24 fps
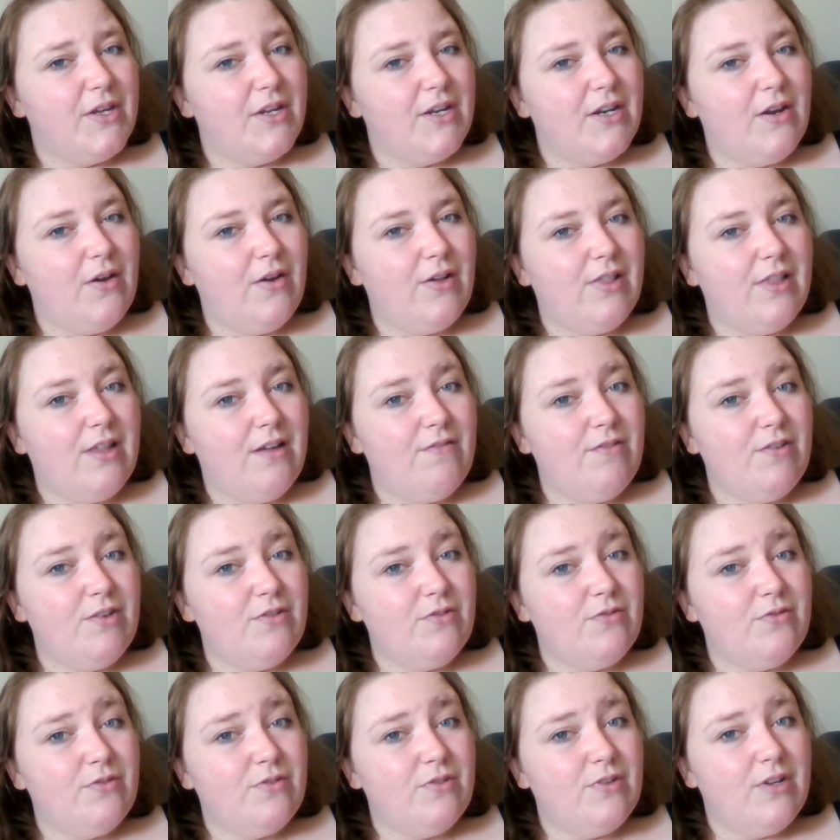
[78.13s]
Now, I love
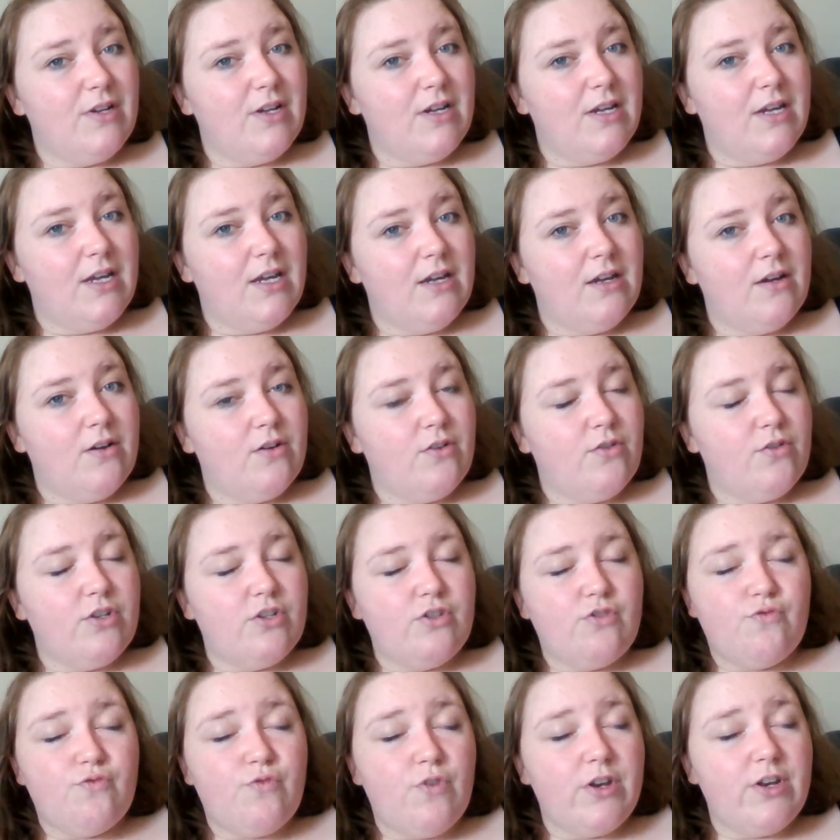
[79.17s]
you.
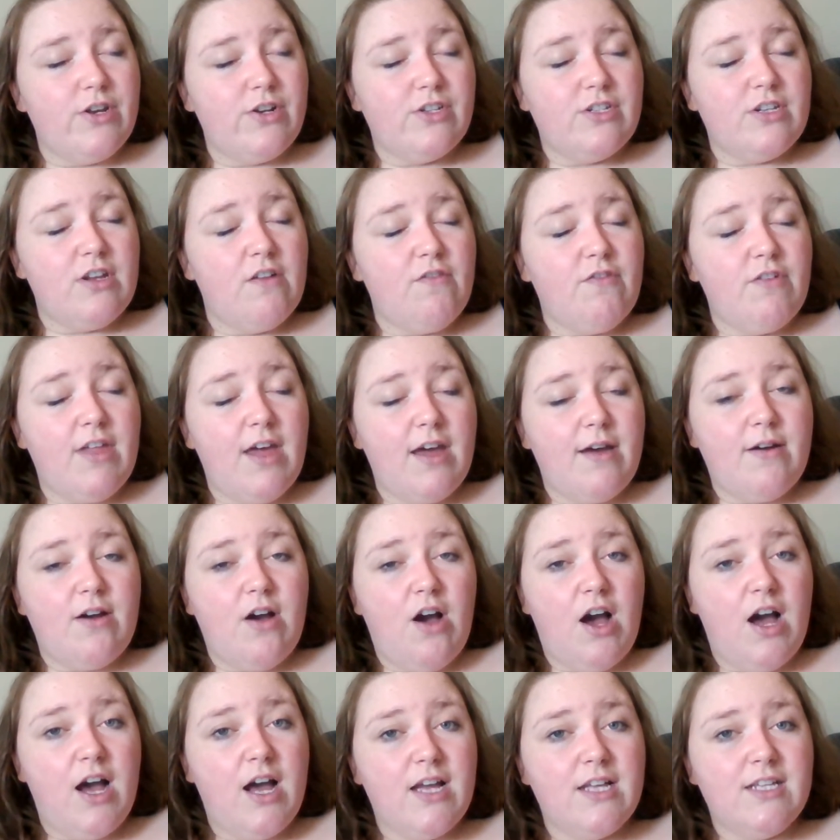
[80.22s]
Just run yourself with that
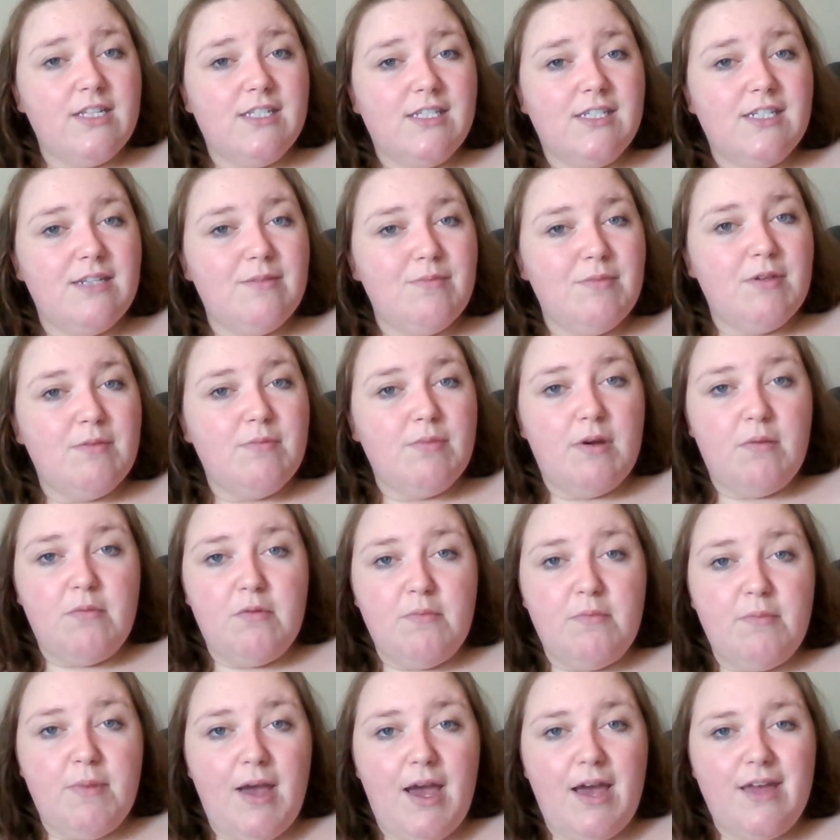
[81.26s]
hot, steamy
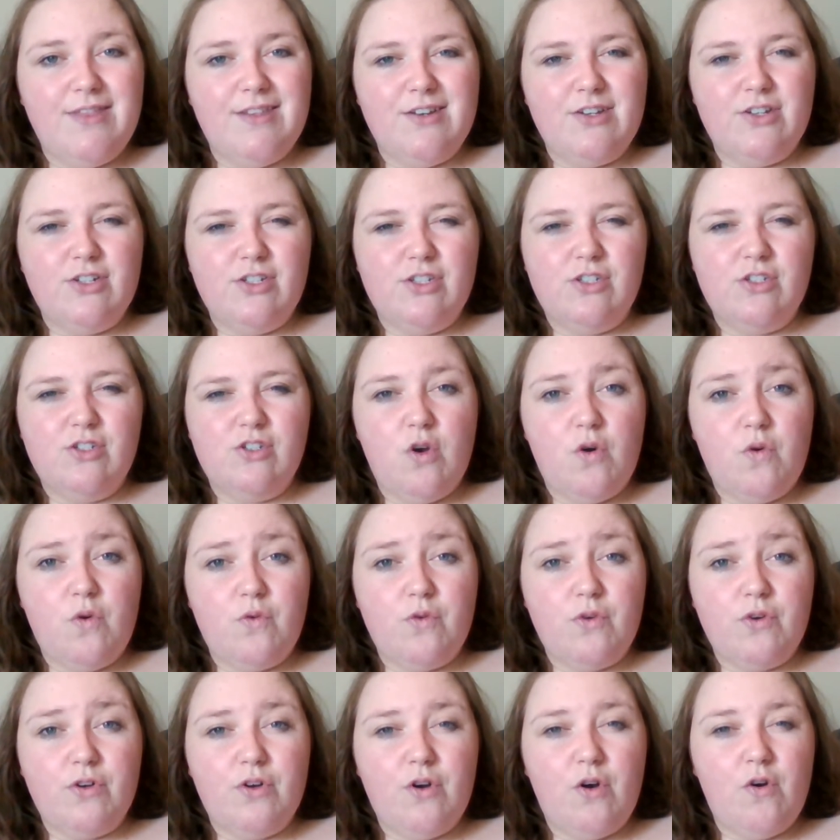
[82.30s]
bubble bath and just soak.
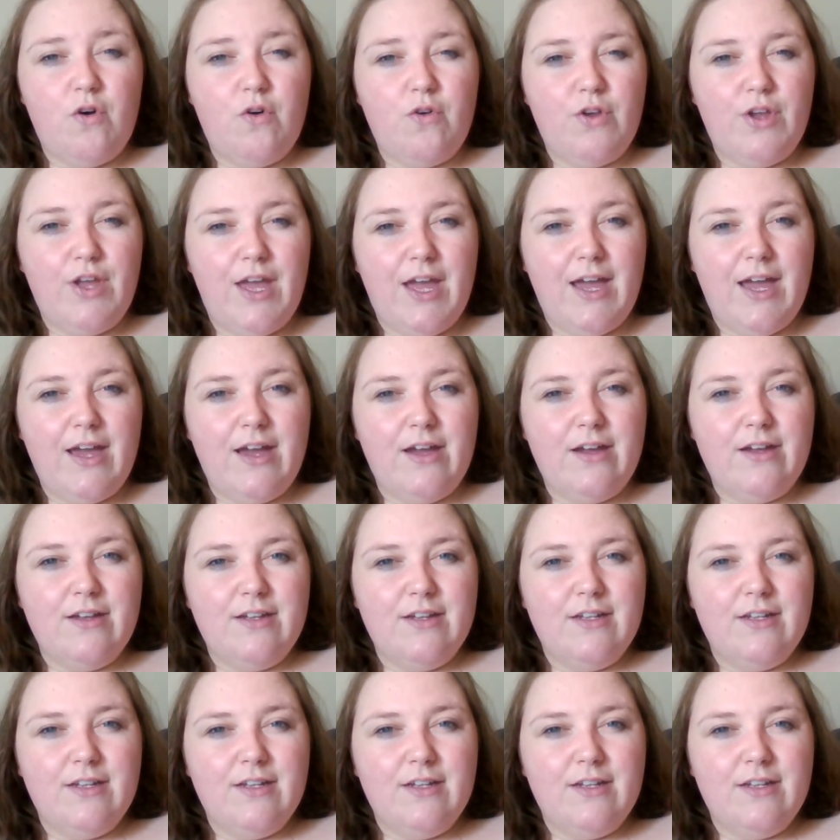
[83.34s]
Oh, yeah.